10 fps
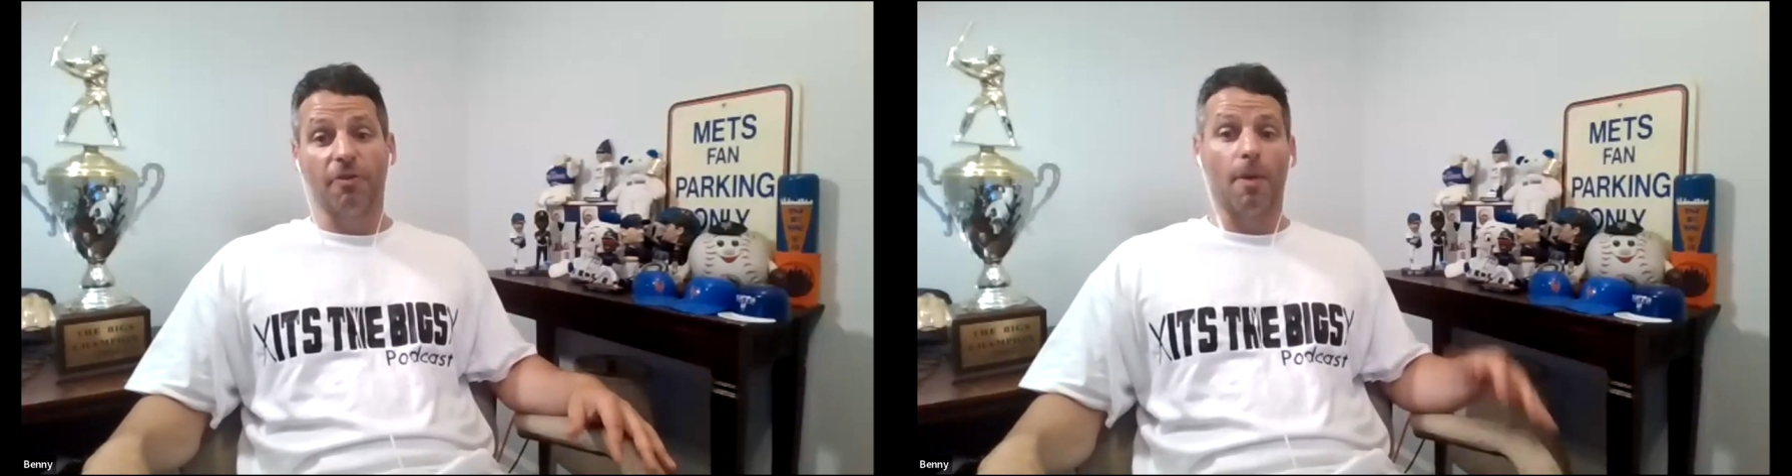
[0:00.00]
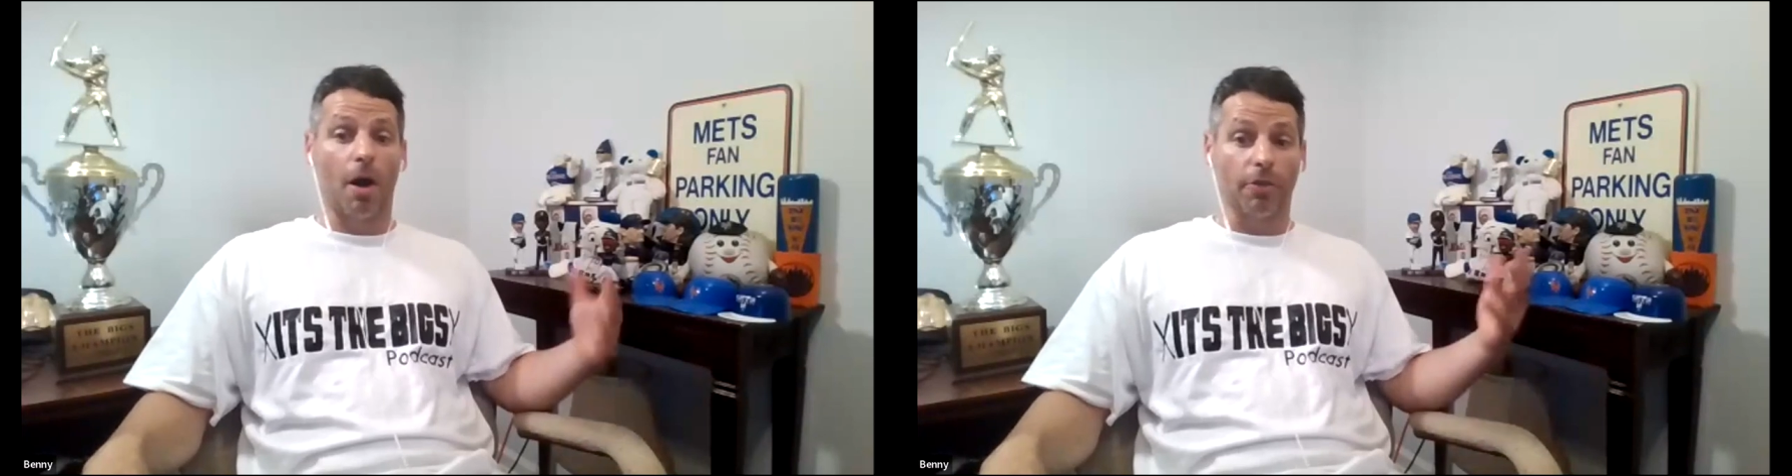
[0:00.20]

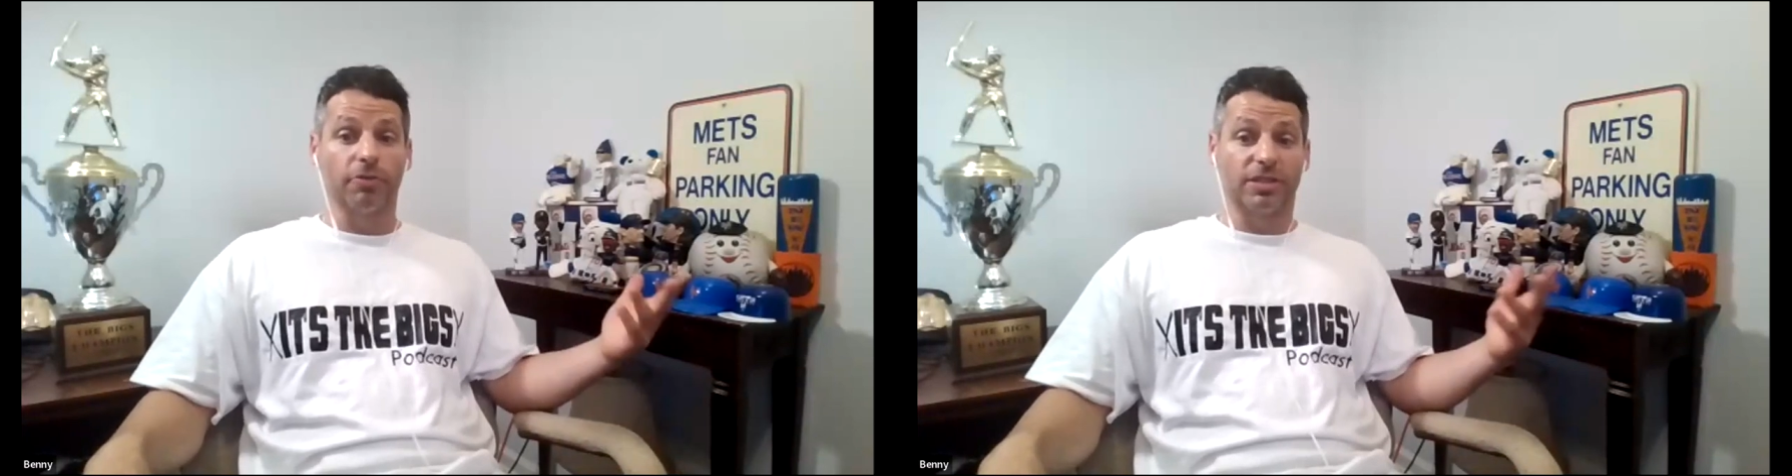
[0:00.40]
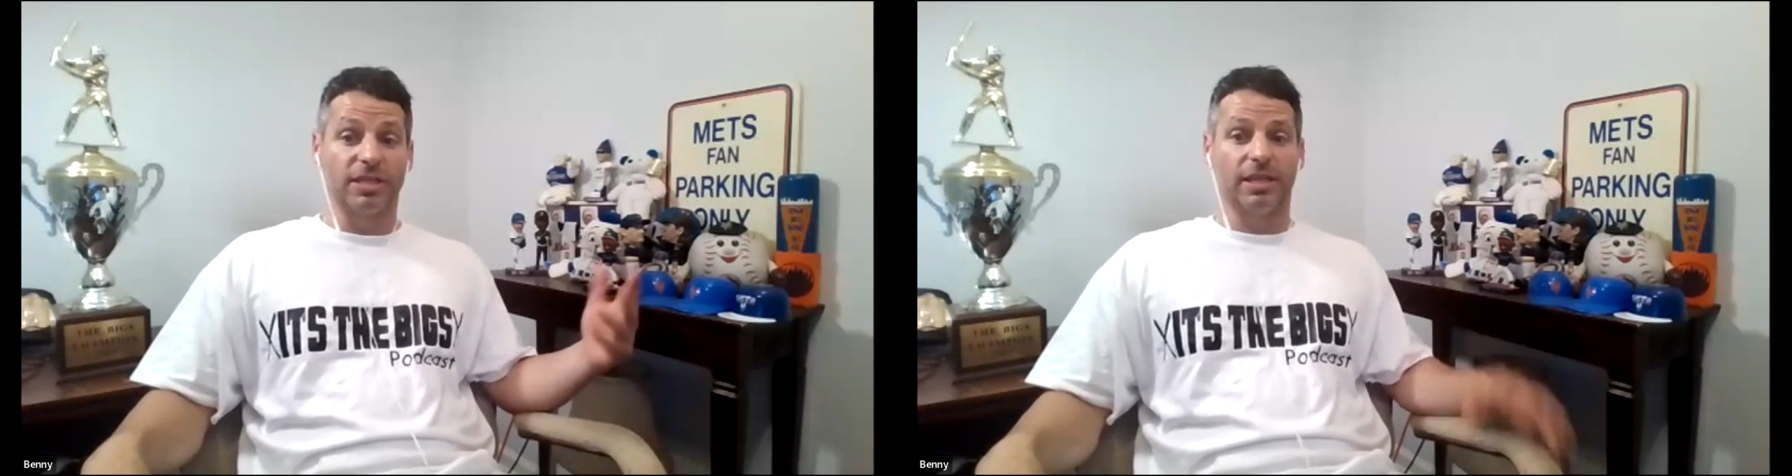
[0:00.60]
from
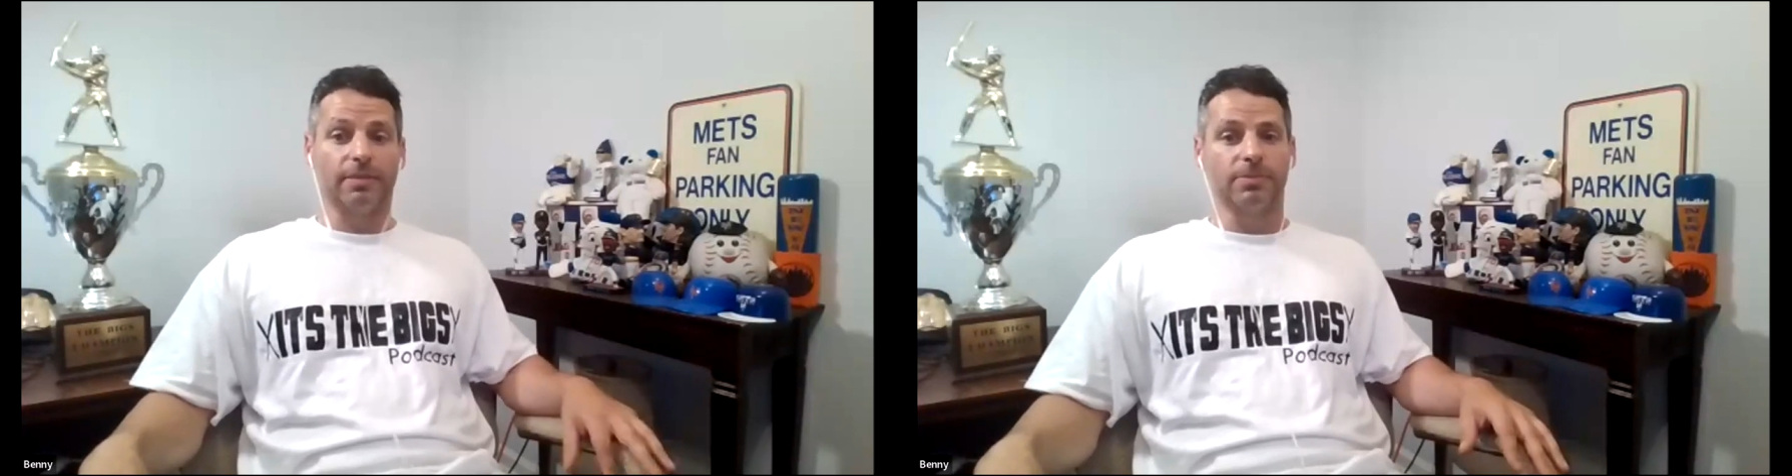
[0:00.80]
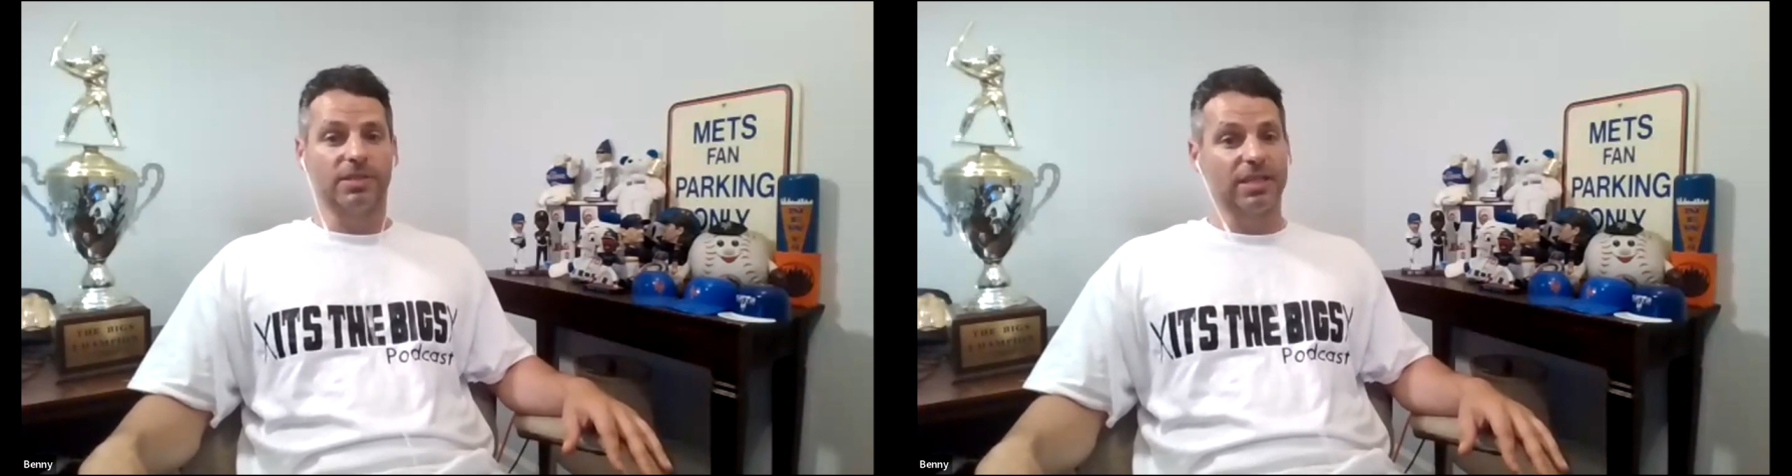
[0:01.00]
other
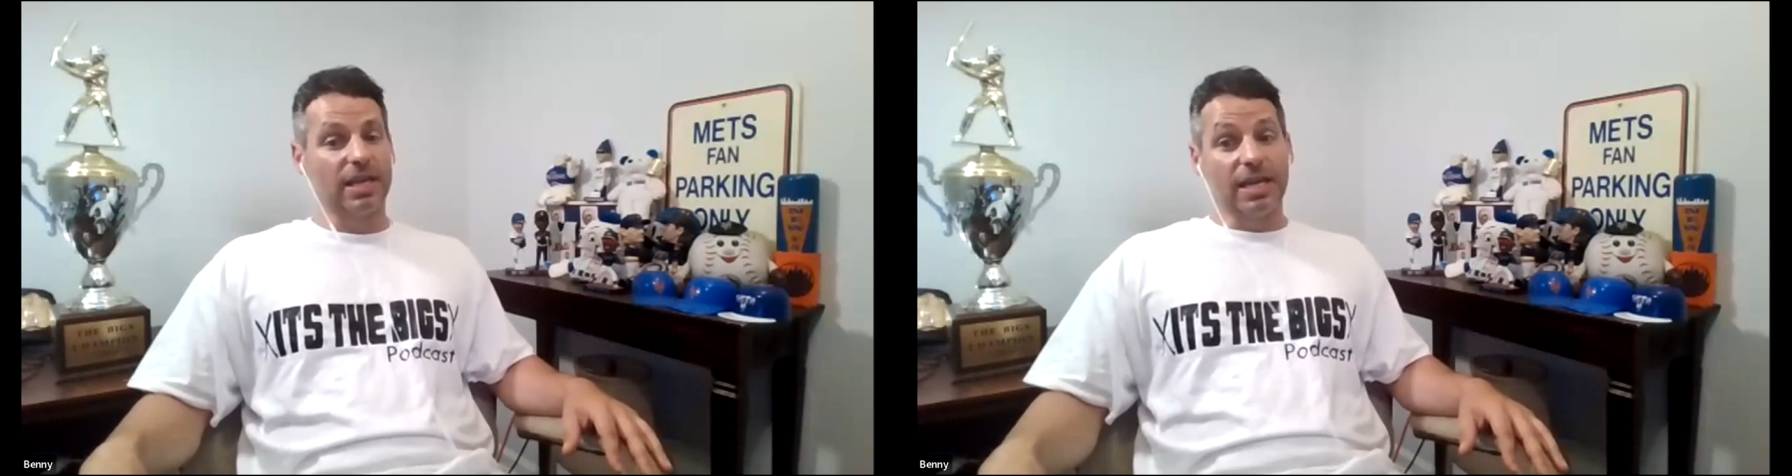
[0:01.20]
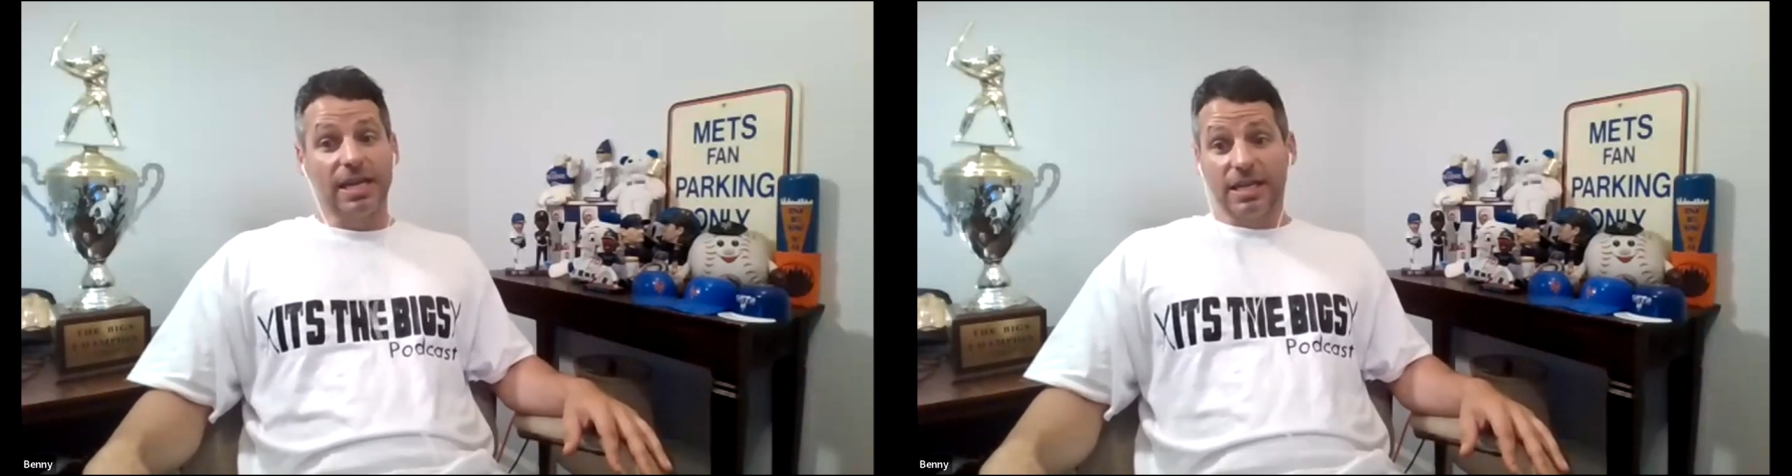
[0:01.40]
teams.